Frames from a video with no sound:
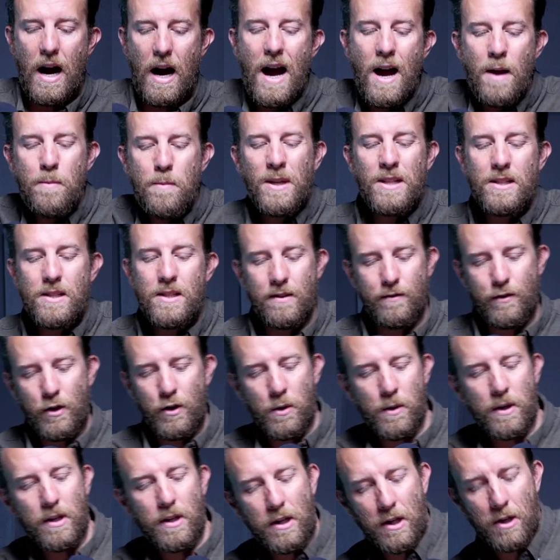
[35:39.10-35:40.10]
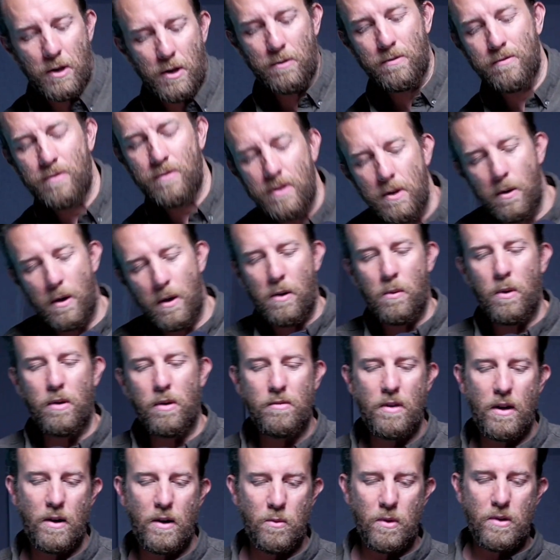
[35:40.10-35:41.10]
I'm interviewing you, so I won't.
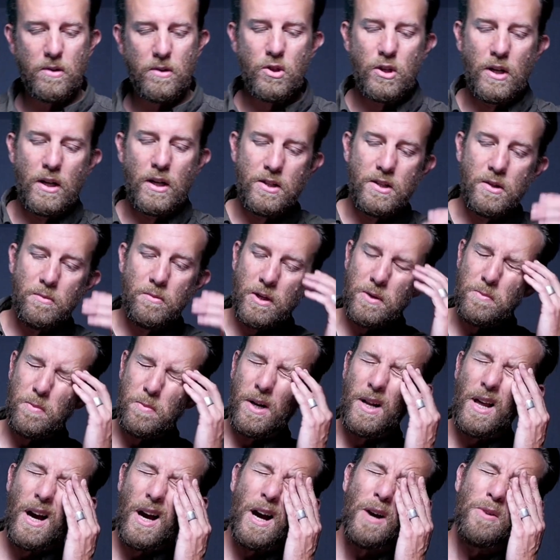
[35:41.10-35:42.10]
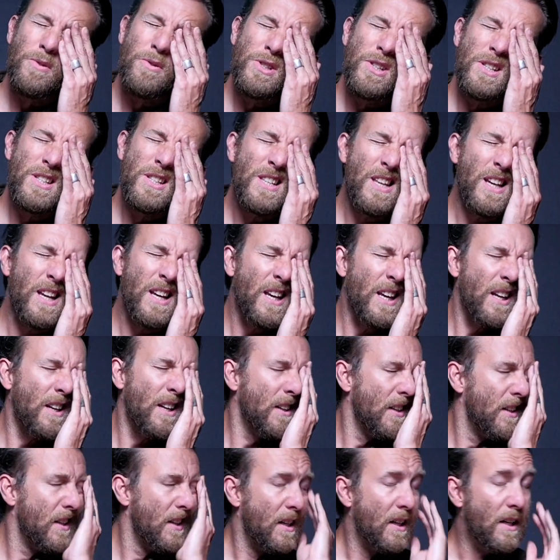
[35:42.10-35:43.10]
No, you I talk. You talk. You talk. I was just
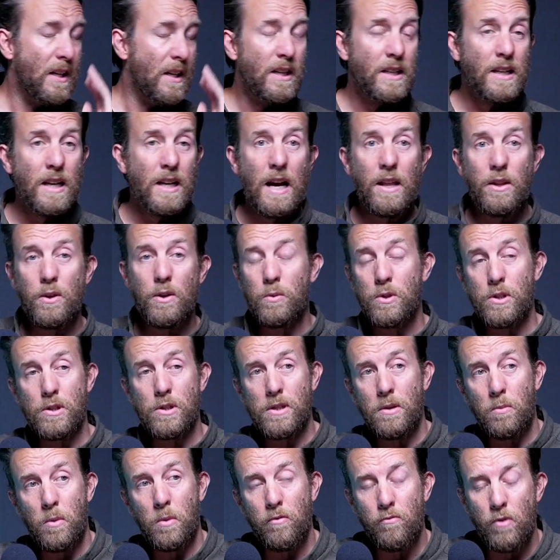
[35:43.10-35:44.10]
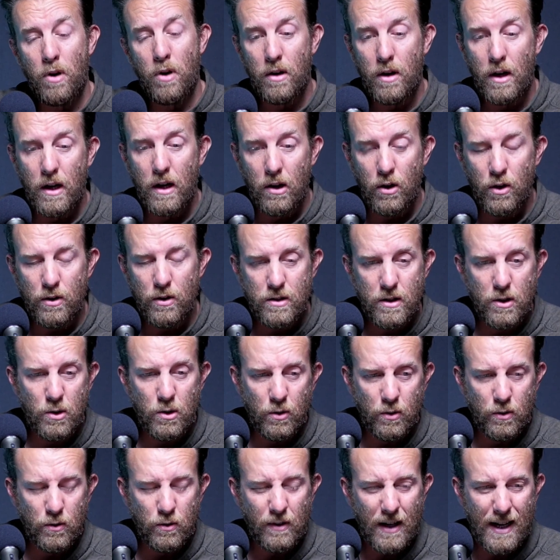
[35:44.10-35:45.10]
thinking. Yeah, there was someone wrote an
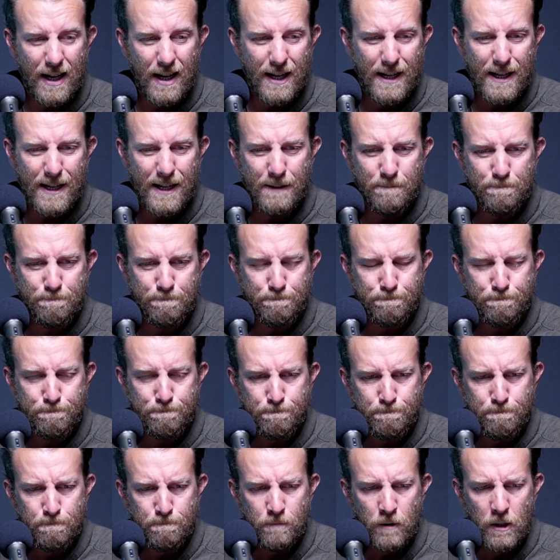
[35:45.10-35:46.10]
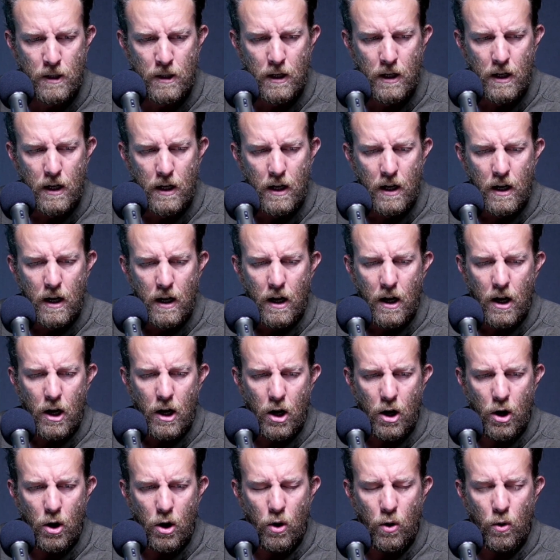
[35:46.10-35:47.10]
article. Um,
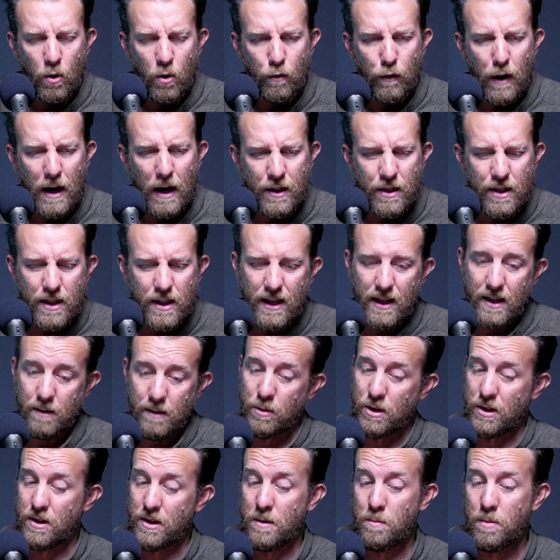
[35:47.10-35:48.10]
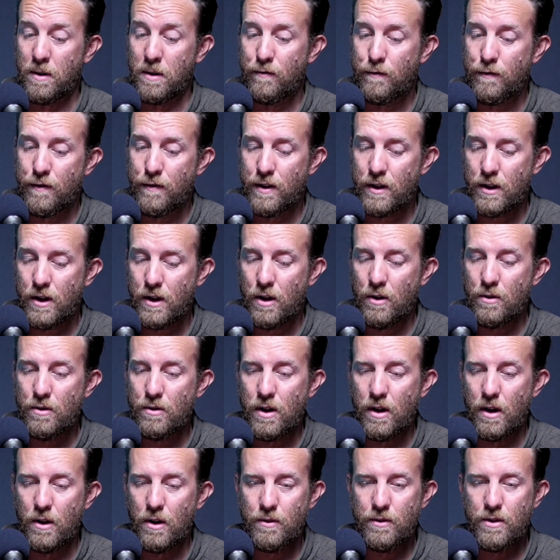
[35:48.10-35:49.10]
oh, I think it must have been for the
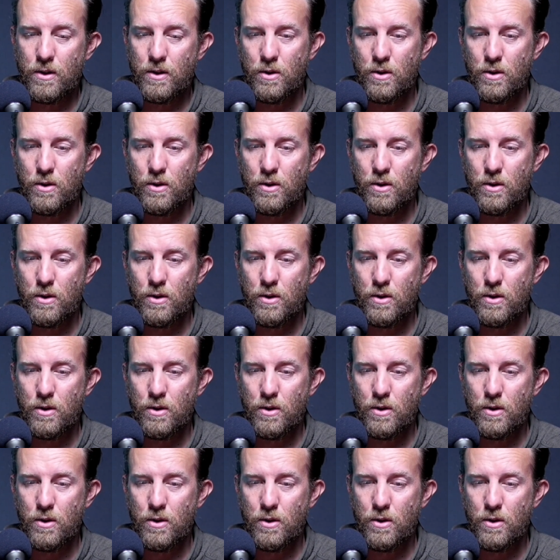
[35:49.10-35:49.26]
GoCo,